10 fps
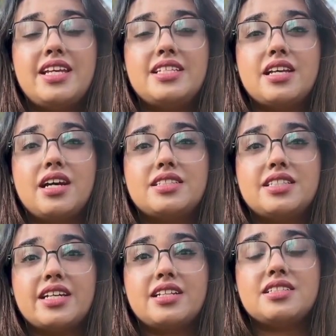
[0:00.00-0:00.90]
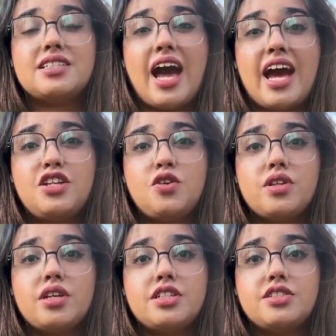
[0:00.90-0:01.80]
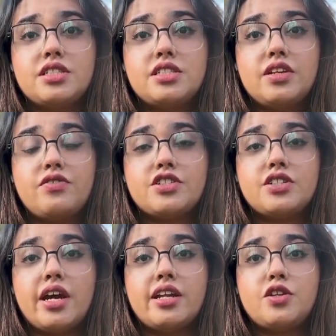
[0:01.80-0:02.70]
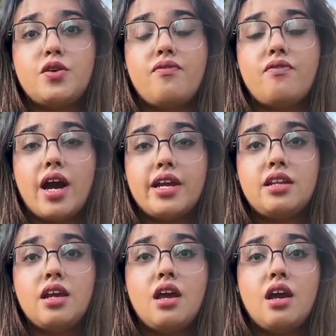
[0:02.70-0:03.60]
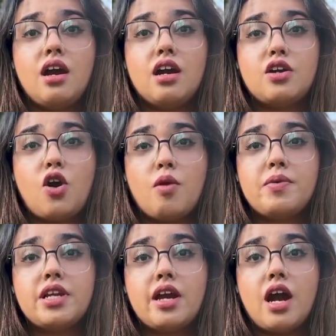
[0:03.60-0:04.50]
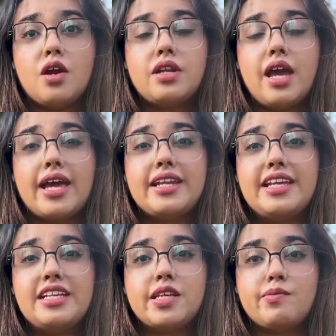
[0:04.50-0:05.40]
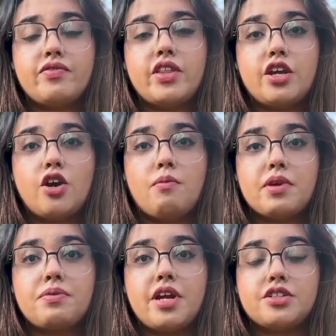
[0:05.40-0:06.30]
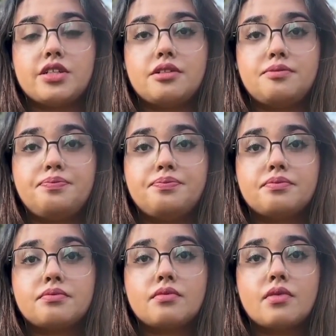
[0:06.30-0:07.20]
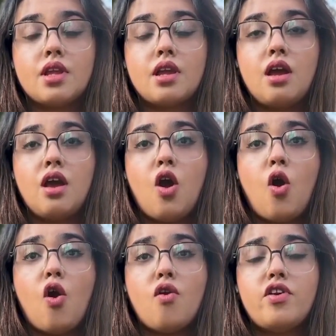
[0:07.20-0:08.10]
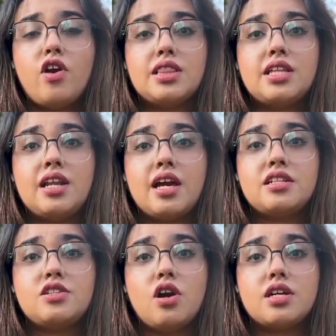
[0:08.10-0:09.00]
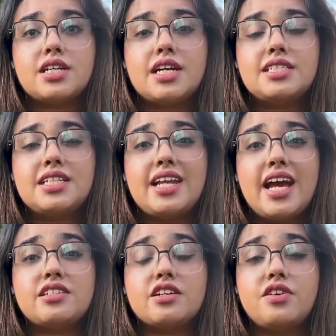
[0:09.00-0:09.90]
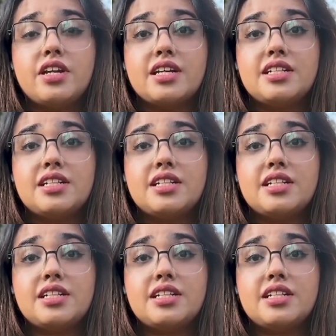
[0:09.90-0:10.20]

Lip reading: These signals add to the urgency for China to find common ground and ease some of the economic pressure. Overall, the London talks are seen as a